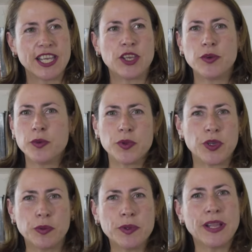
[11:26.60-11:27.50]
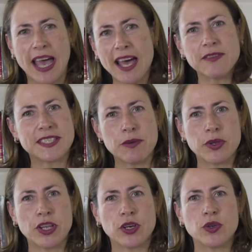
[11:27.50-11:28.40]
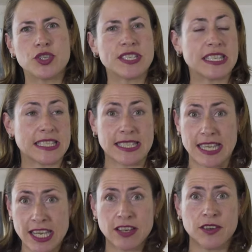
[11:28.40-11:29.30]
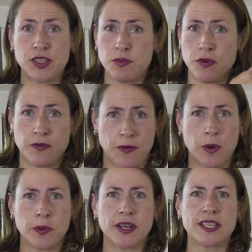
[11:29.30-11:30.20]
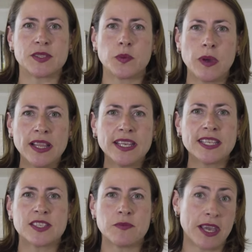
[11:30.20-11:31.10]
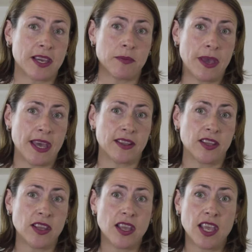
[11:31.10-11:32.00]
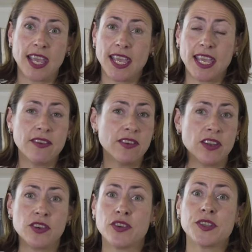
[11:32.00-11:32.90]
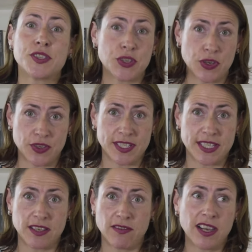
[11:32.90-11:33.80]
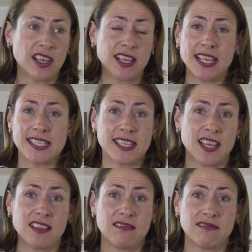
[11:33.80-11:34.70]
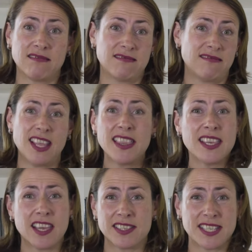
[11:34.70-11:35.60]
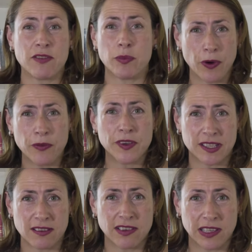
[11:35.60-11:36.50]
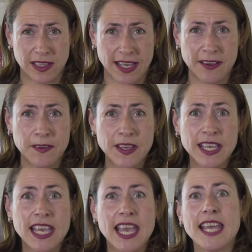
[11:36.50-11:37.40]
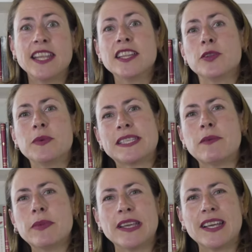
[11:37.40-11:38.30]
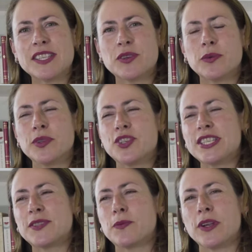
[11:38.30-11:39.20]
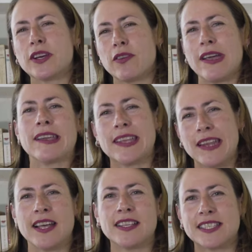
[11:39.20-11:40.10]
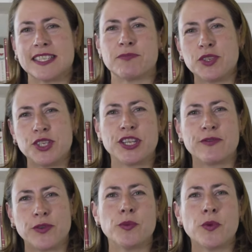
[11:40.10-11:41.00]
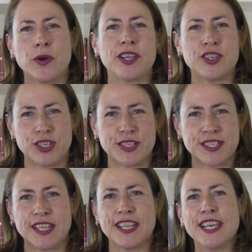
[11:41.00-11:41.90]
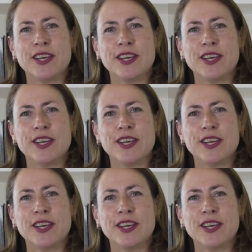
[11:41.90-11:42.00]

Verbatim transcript: you you will have somebody who just is eager to move forward, is willing to make a bet even under uncertainty, recognizing that nothing is ever perfect in real life. And then there'll be somebody else who will just want to crank the analysis machine a few more inches and